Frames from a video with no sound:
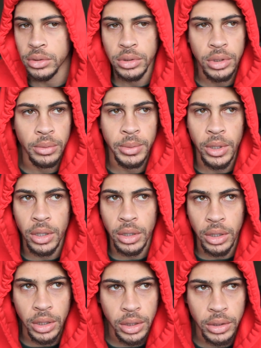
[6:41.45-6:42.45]
It's going to be all
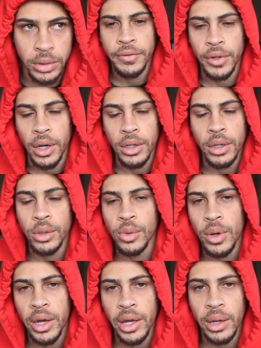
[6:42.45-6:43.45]
good. If you don't know
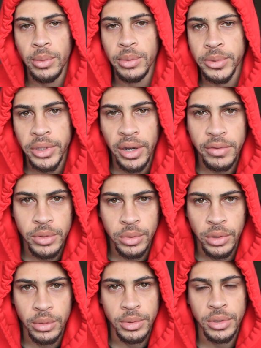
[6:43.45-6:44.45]
who I am, I'm Travie
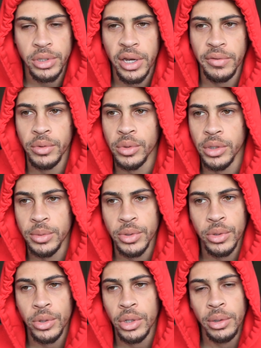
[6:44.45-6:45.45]
Williams or Travis Williams or
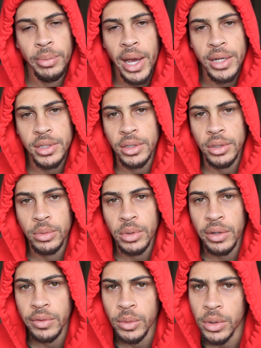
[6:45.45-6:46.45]
Corey Baxter,
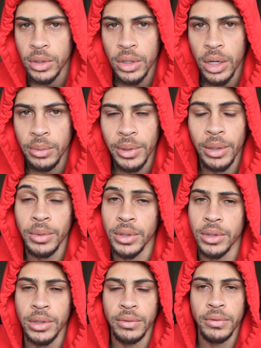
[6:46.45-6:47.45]
whatever you want to call me. I really
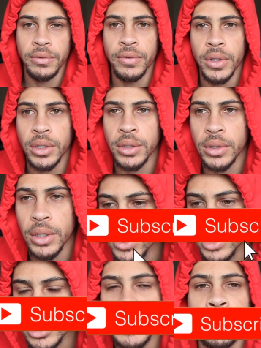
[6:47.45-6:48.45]
don't give a fuck.
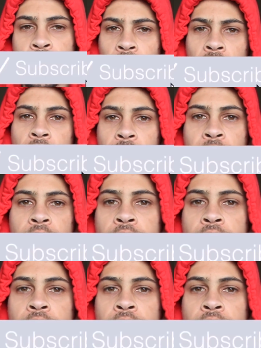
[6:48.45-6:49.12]
Subscribe.